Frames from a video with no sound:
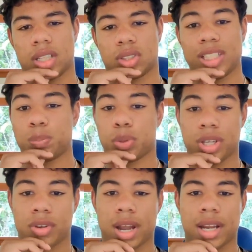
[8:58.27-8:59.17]
So that's
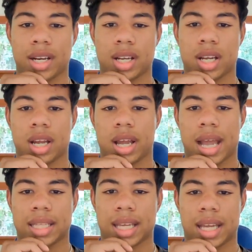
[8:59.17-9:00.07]
pretty great.
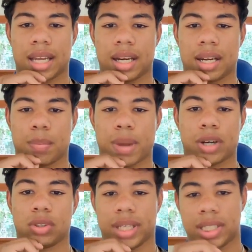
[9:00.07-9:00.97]
And then
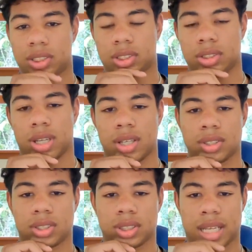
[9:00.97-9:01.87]
Better Lists
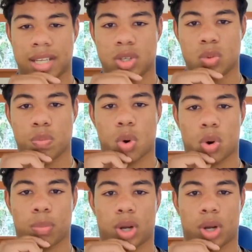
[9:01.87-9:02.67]
does get you more